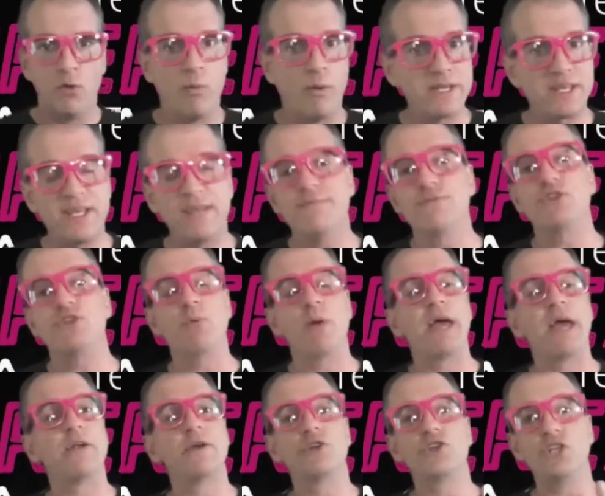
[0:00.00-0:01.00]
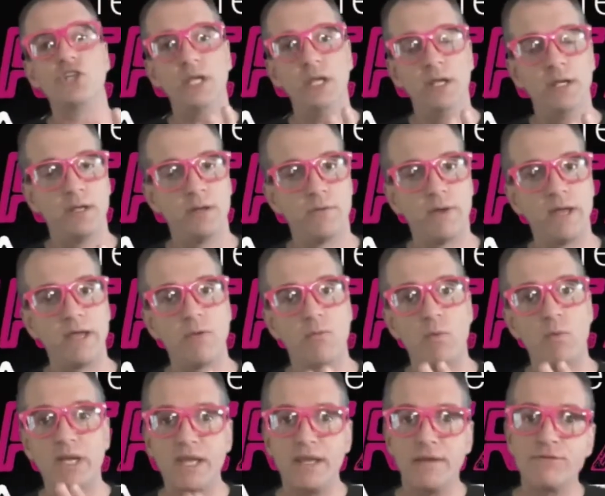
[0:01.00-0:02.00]
what gives you energy, right?
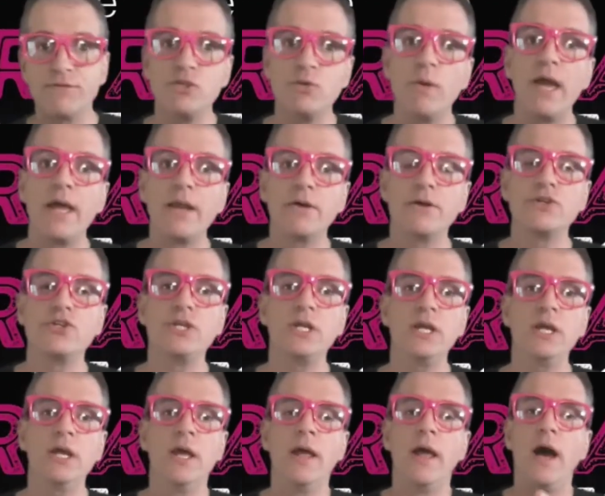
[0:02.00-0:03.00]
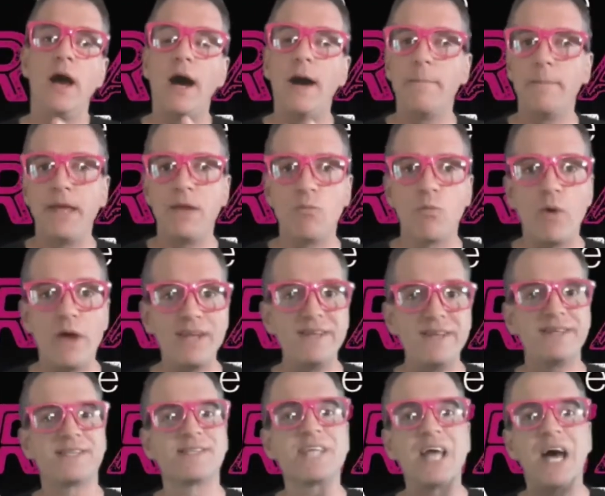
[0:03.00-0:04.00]
What gives you energy? And when
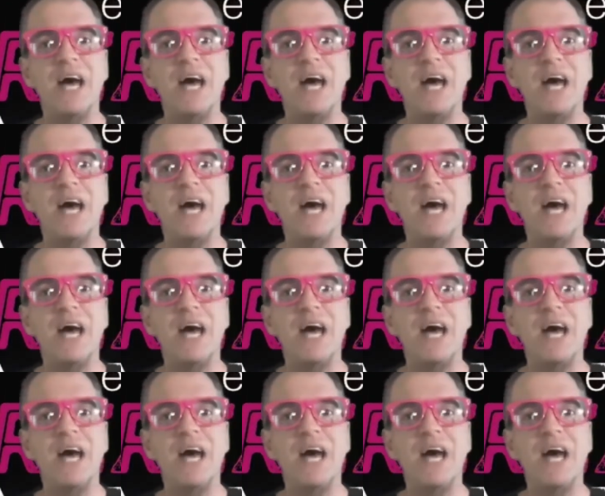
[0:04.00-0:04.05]
does